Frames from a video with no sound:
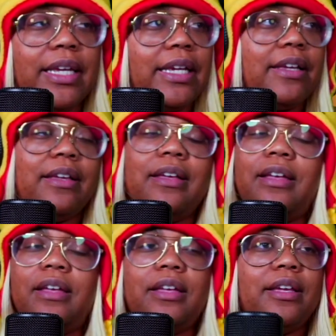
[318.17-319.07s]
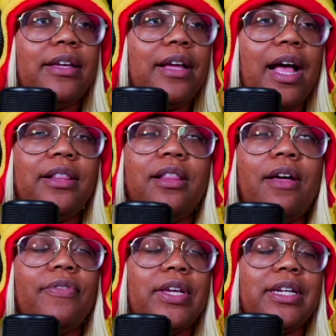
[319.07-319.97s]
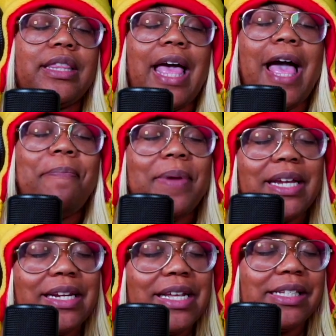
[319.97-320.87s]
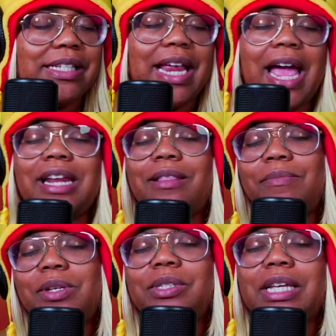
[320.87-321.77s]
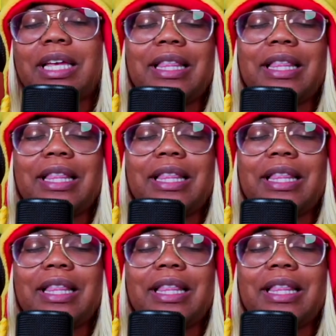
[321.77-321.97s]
Like I love it. The epicness and adding the music.